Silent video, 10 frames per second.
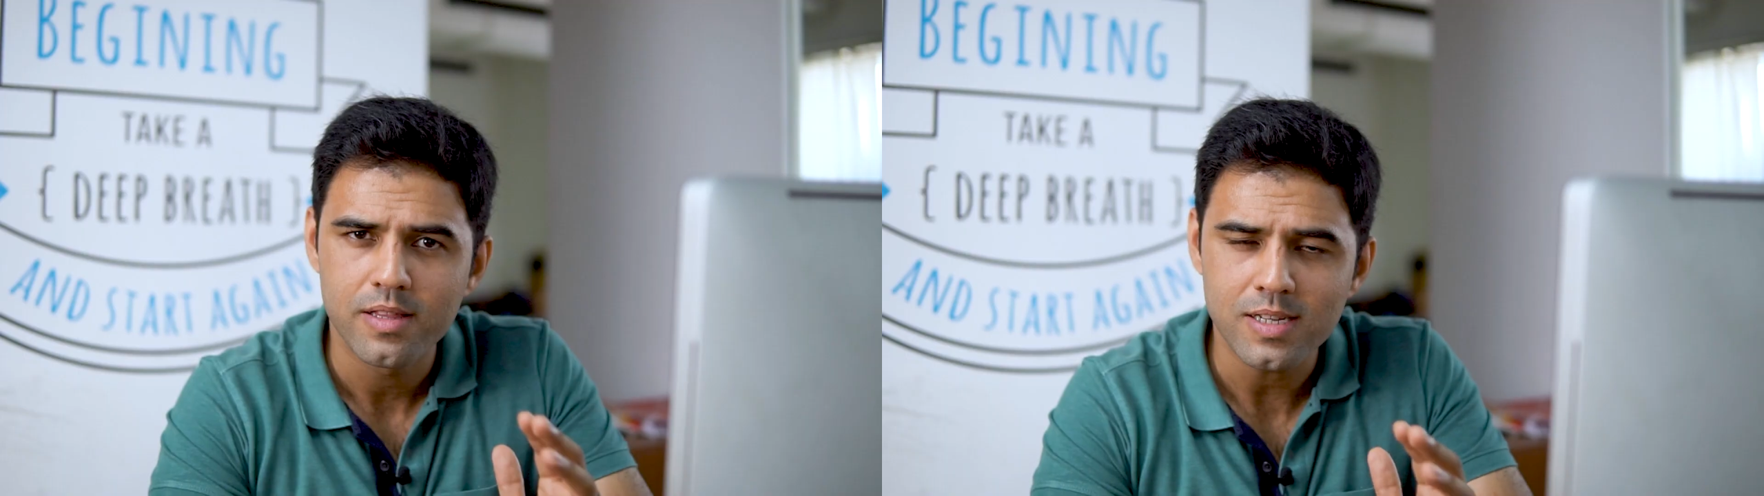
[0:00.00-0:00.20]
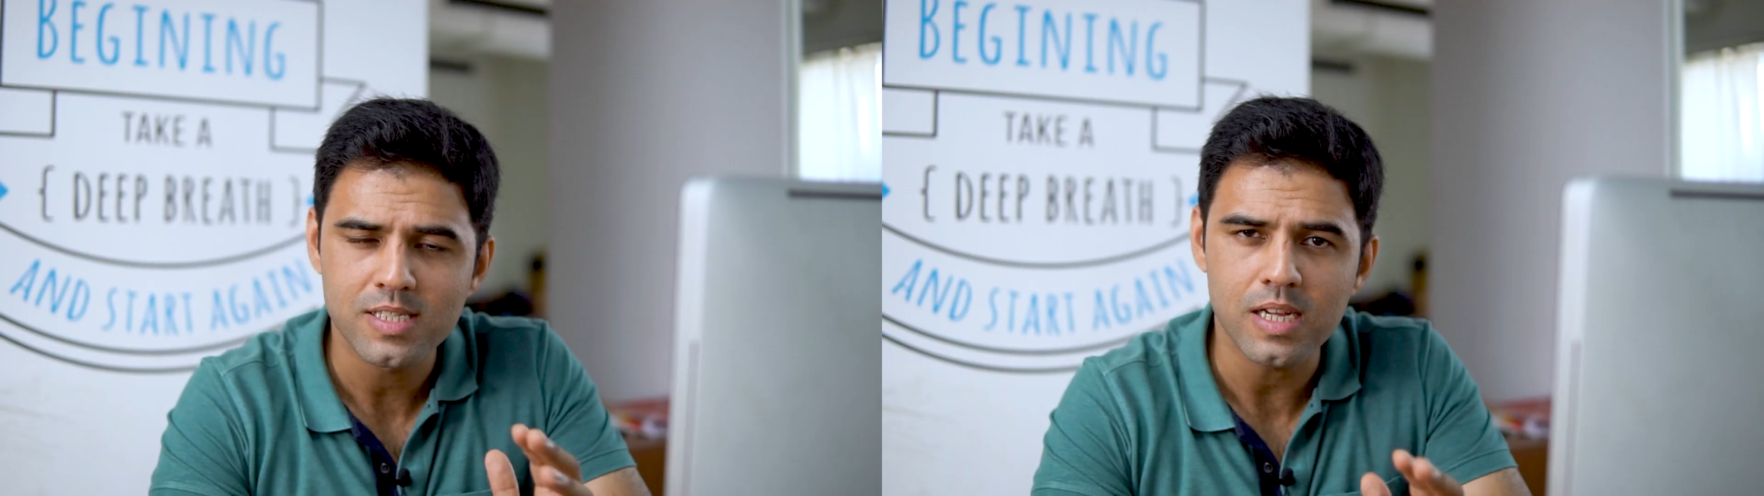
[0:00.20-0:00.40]

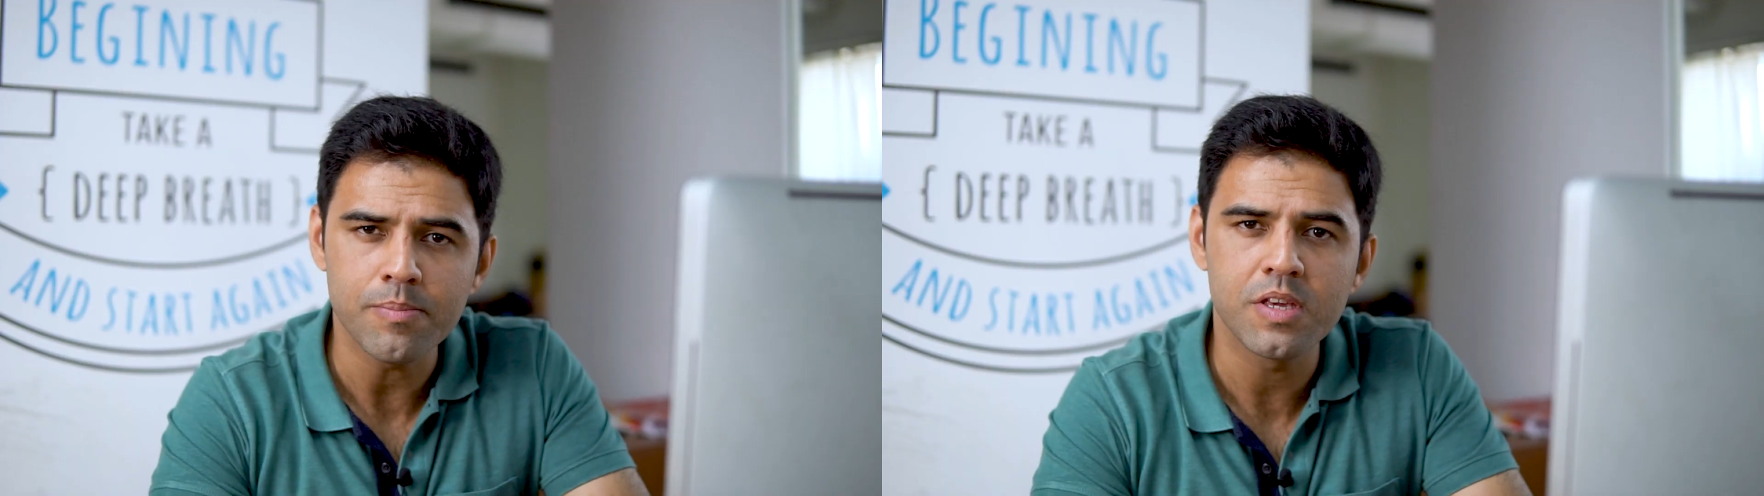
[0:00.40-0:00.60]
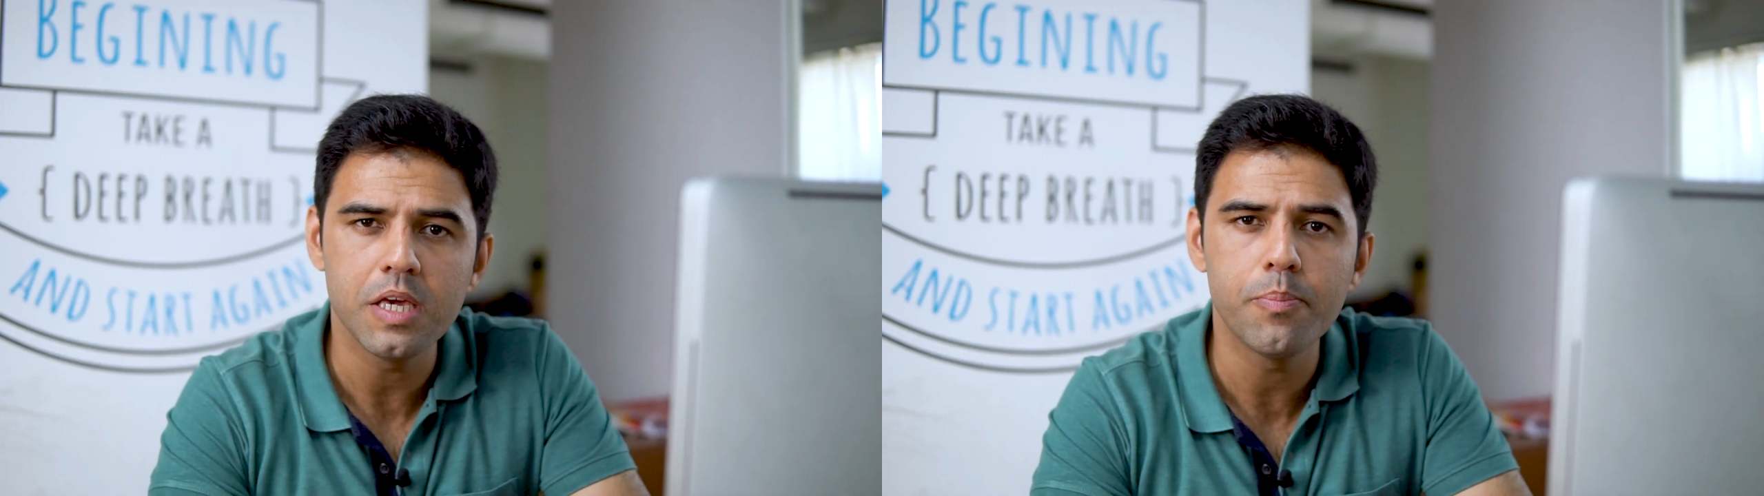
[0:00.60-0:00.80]
there are
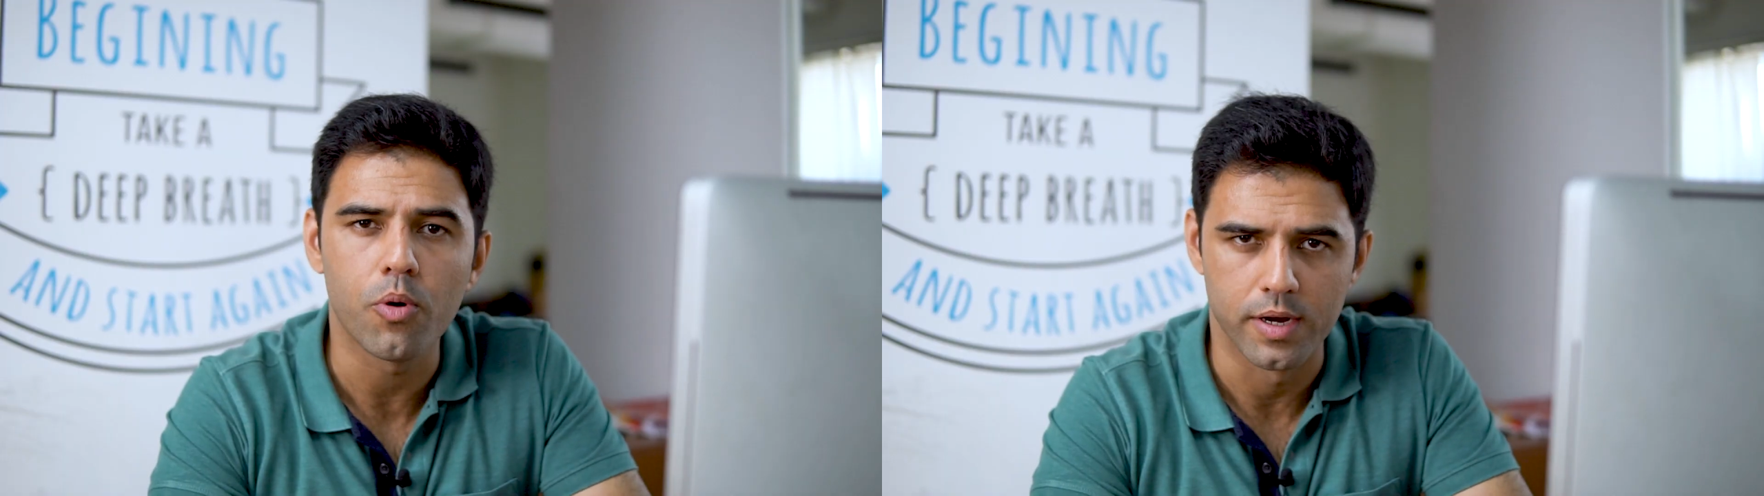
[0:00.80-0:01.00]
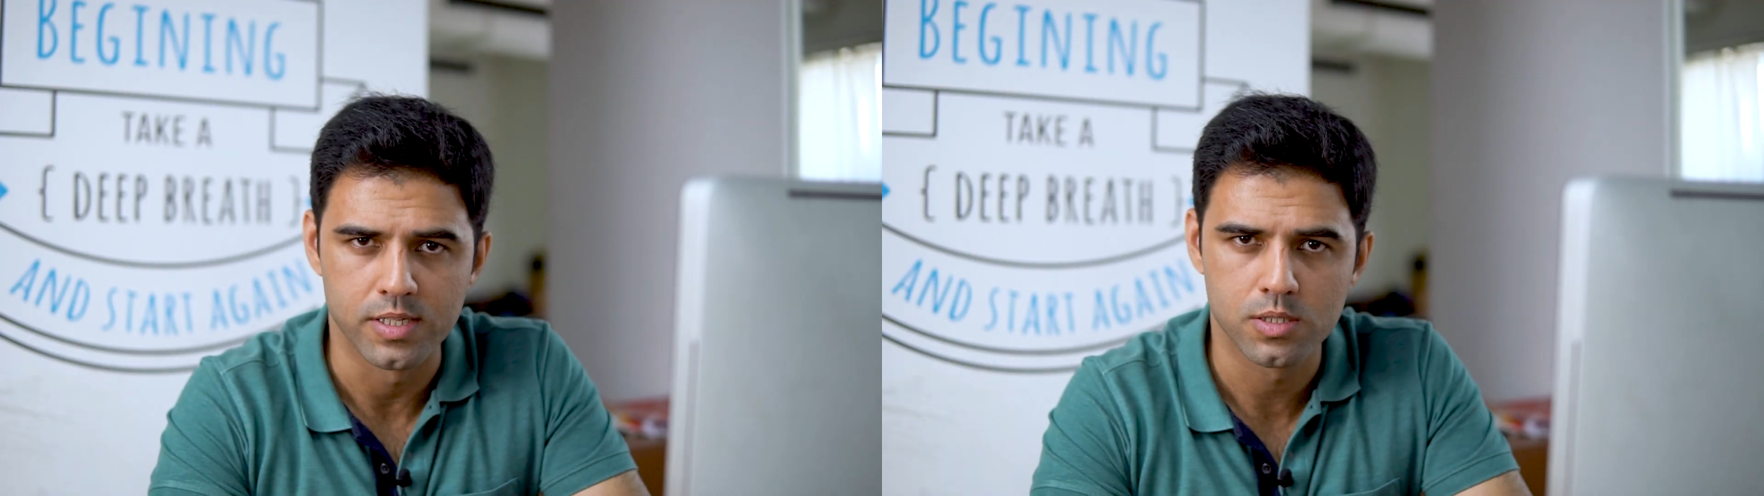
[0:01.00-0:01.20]
some key
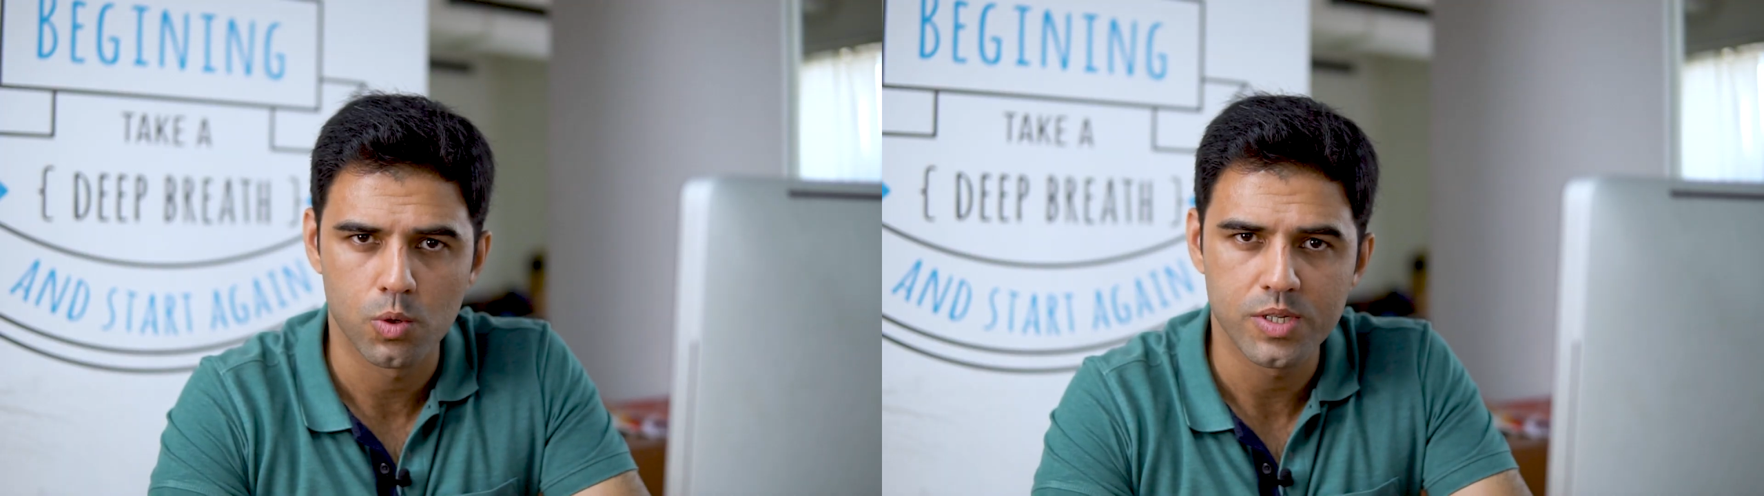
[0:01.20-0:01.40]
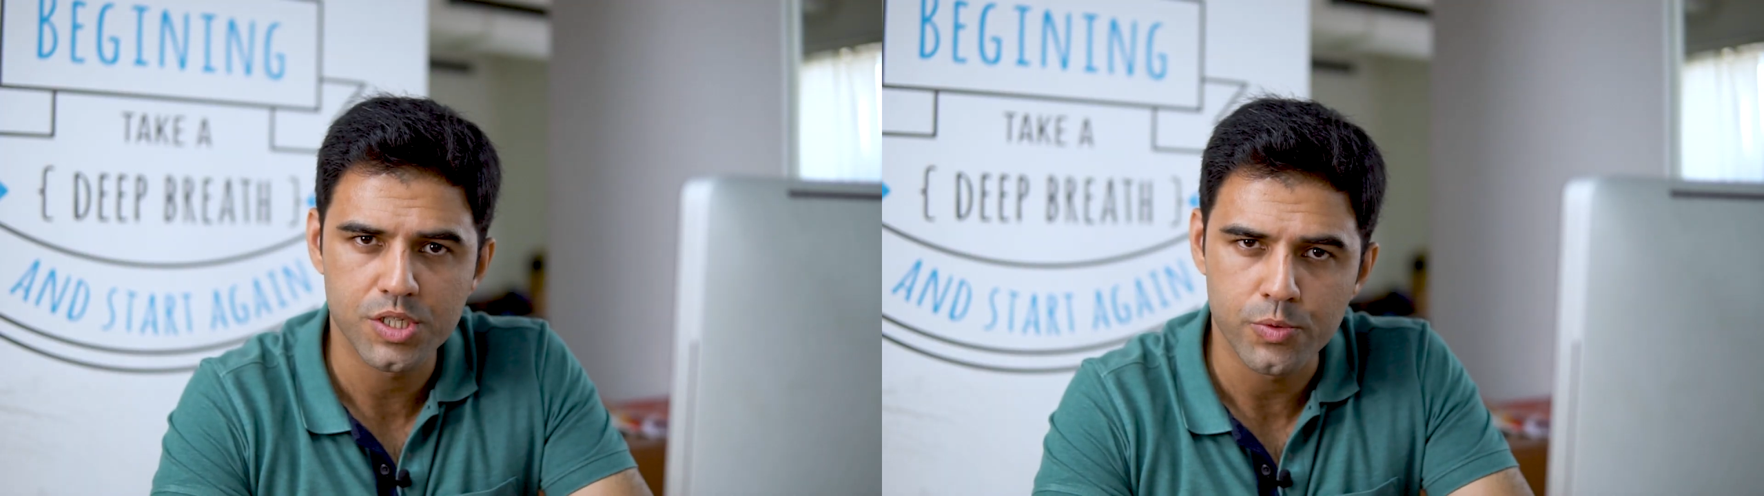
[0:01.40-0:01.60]
points
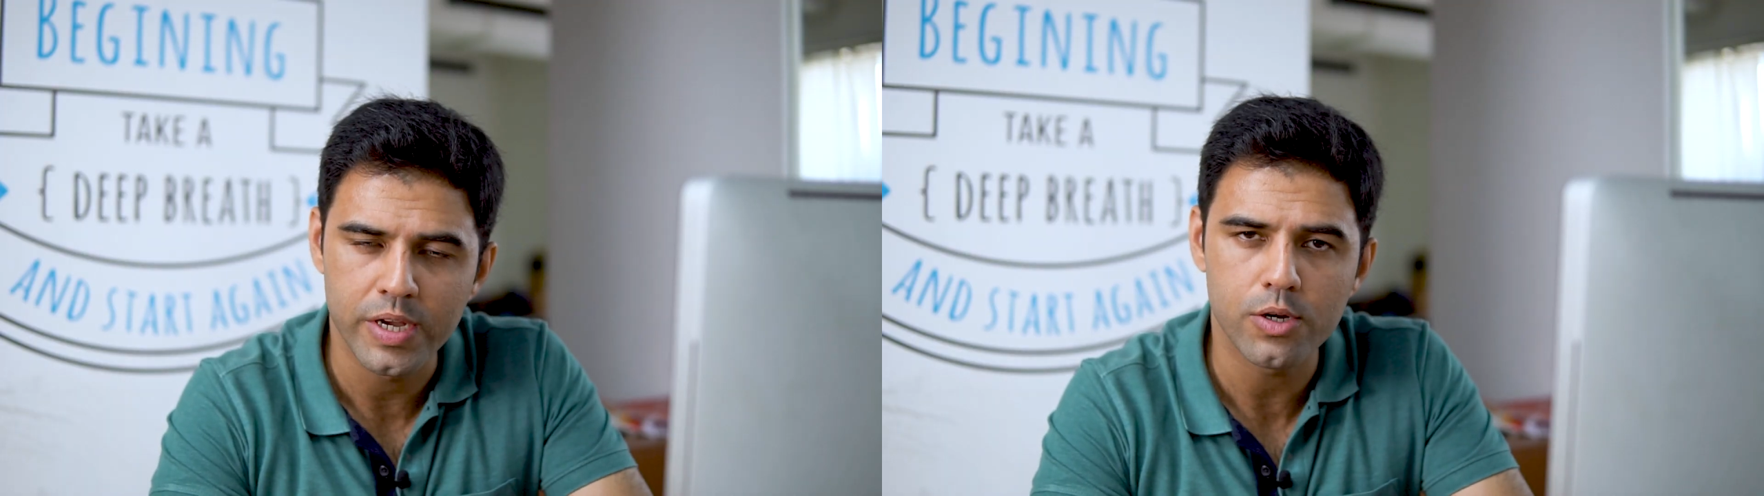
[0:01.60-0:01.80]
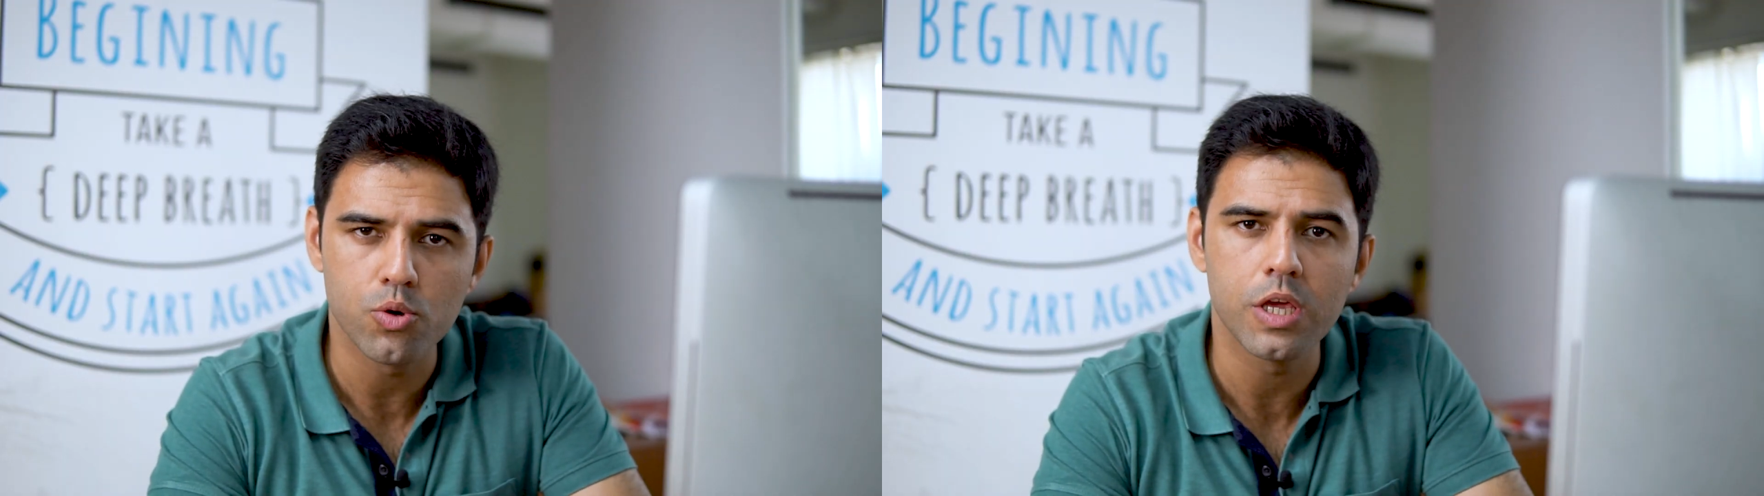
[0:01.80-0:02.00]
which you
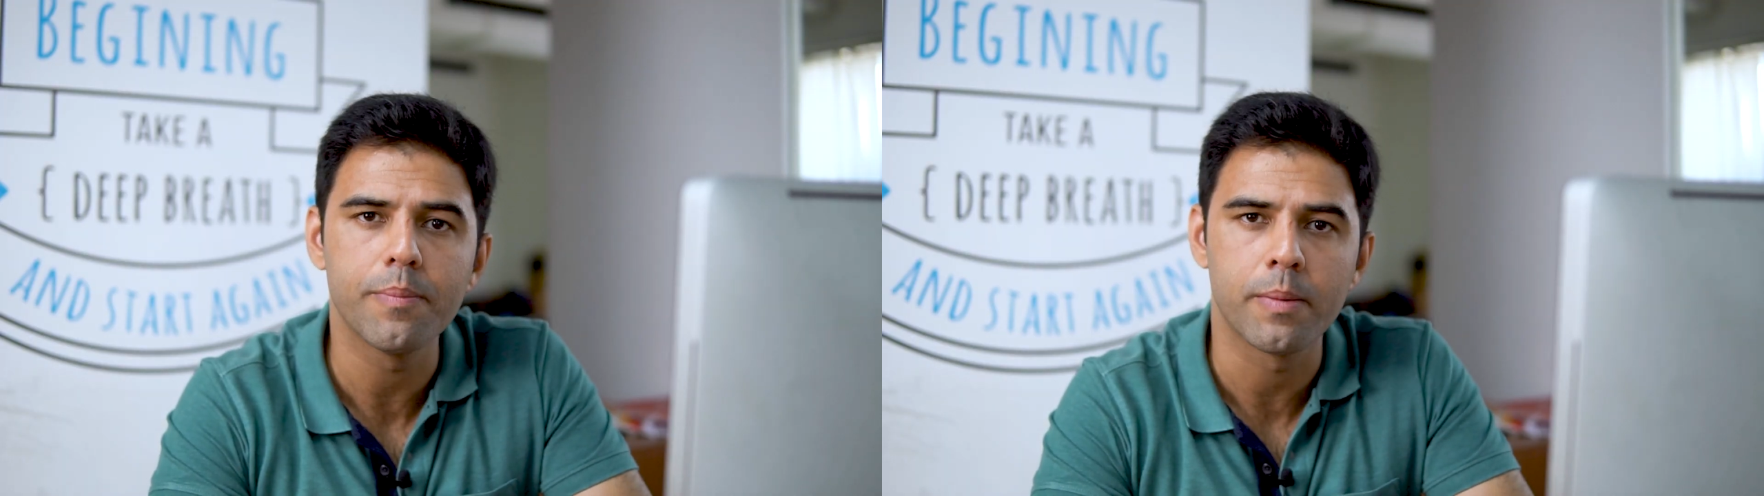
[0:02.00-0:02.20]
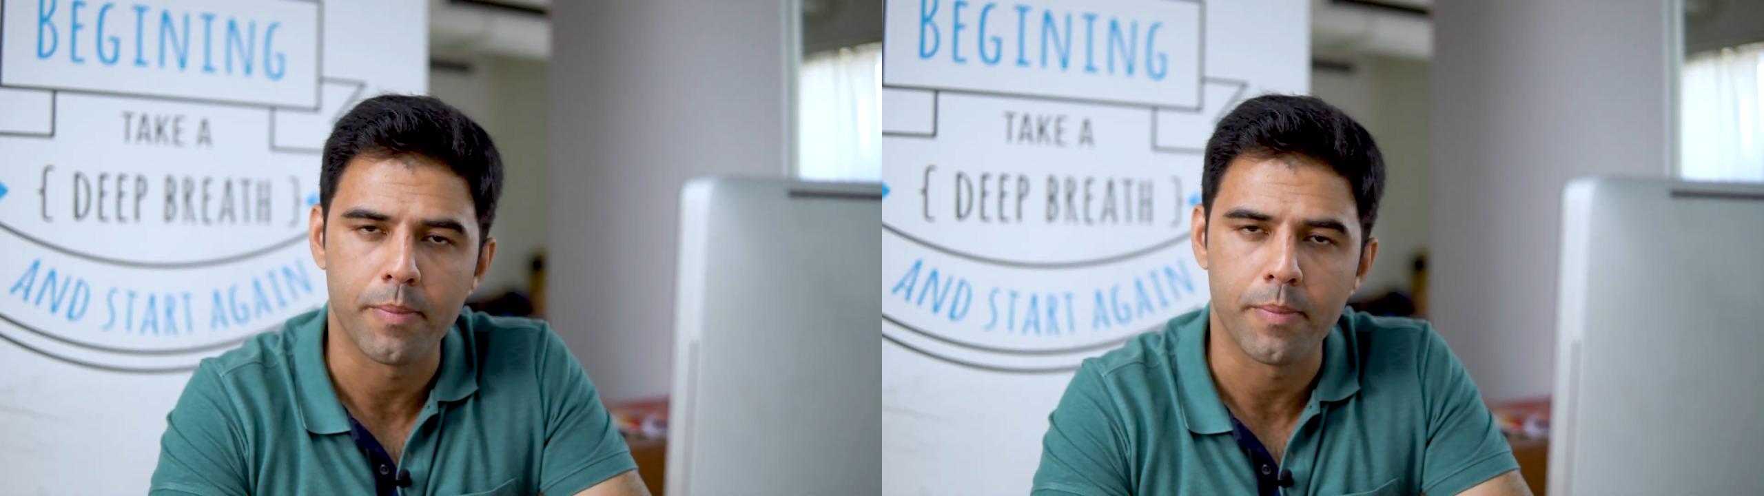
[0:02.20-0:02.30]
need to keep in